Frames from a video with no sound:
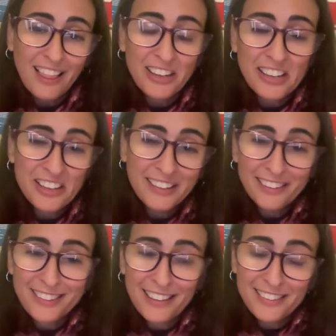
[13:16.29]

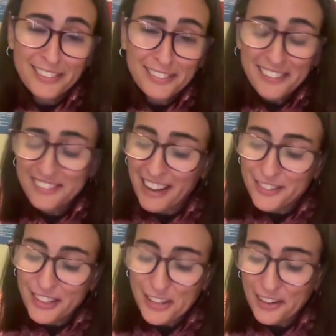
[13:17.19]
Lita. That
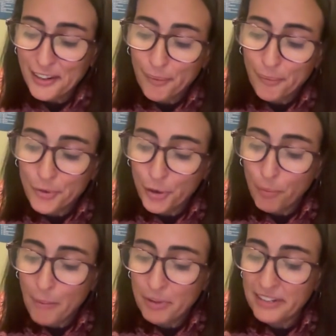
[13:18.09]
sounds like your
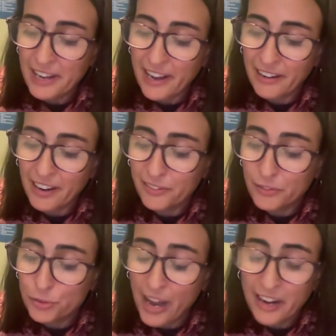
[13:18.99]
mom and dad
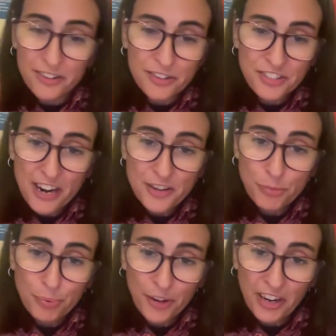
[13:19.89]
try to understand
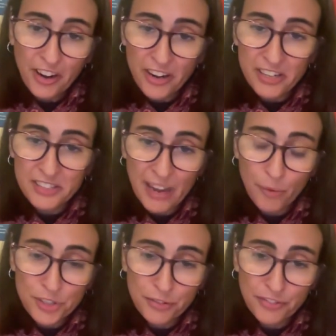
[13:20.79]
you pretty hard. Is that
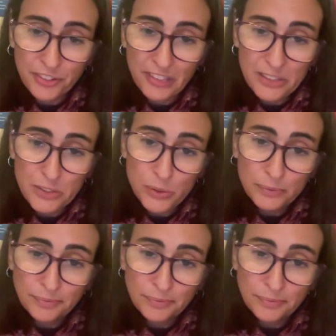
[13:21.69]
what you feel like too?